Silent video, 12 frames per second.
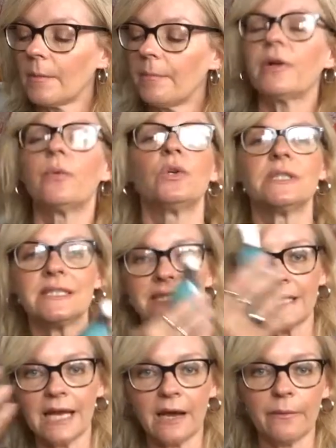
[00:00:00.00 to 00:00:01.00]
I want to
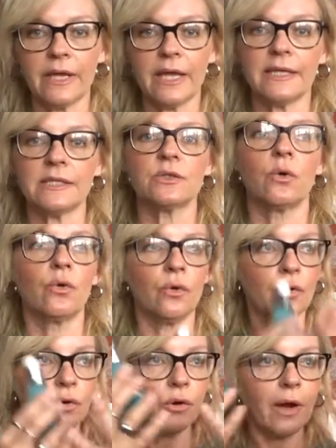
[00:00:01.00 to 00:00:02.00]
see how it gets
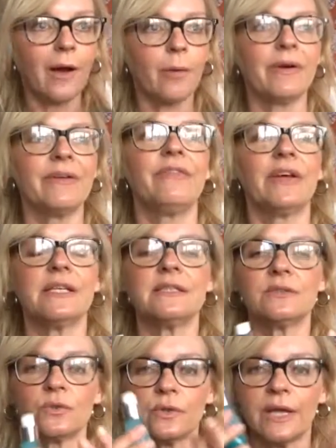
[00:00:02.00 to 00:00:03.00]
on, how my face
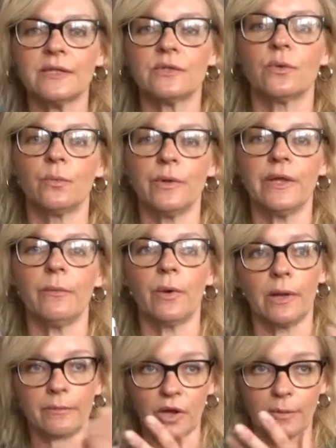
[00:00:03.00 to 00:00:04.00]
sort of gets on with it when
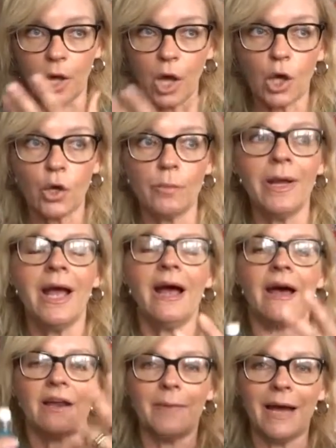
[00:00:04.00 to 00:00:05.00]
I come home
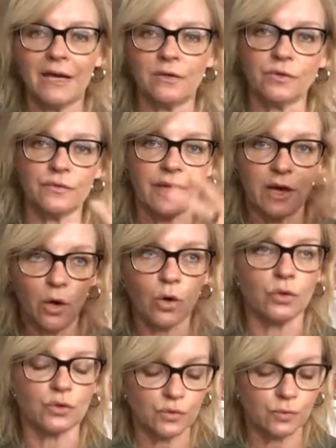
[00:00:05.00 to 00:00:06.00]
and I'm out of that
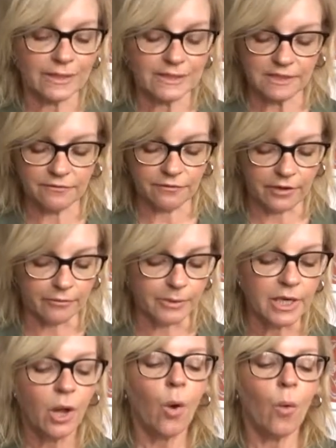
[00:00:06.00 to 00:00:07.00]
hot, sweaty
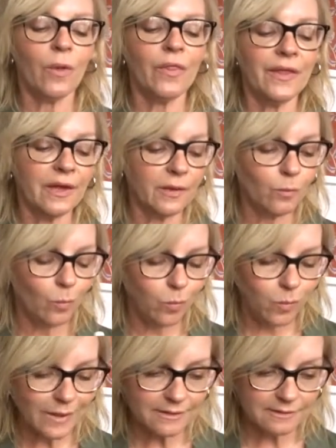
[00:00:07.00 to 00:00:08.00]
environment. One thing I
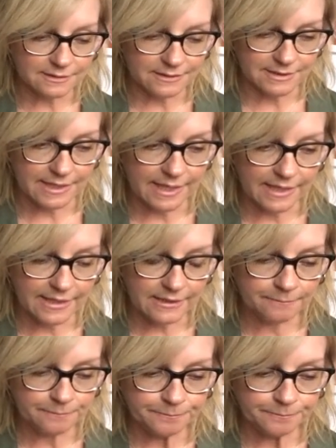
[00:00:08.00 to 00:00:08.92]
will say,